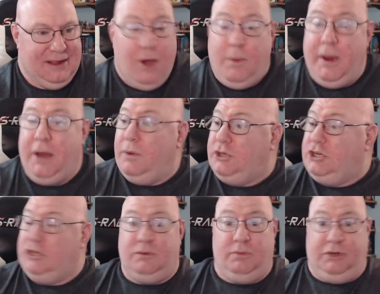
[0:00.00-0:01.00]
Which
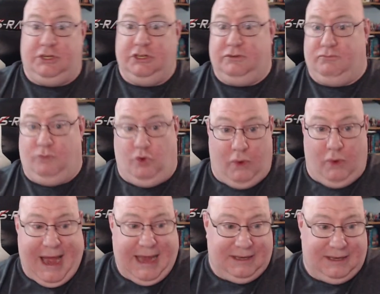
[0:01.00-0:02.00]
is
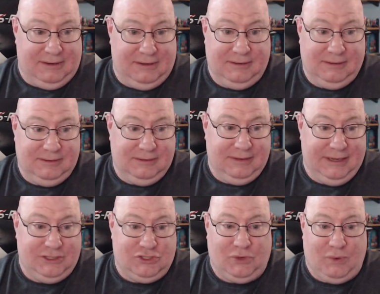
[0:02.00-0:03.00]
great.
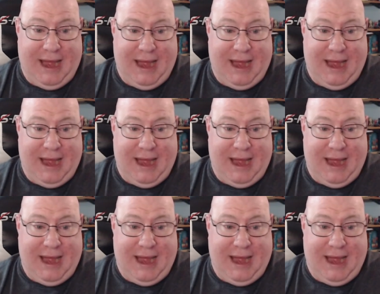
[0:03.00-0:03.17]
It's great.